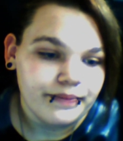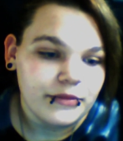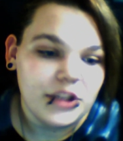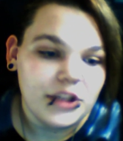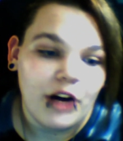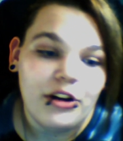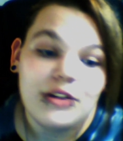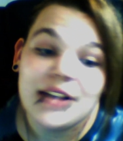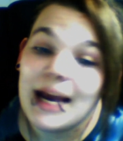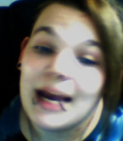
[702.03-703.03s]
Don't
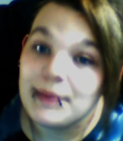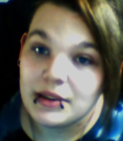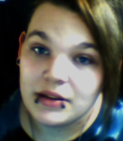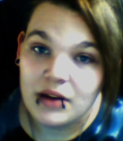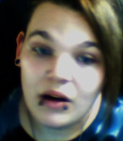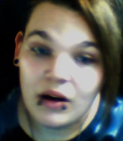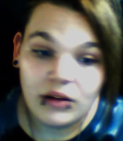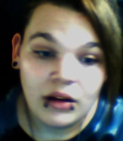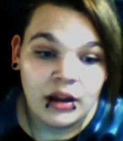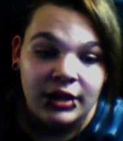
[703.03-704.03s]
use Epsom salt,
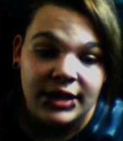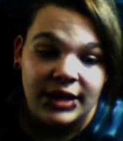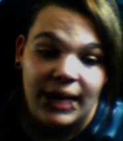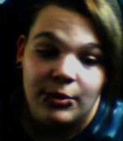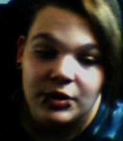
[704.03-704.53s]
table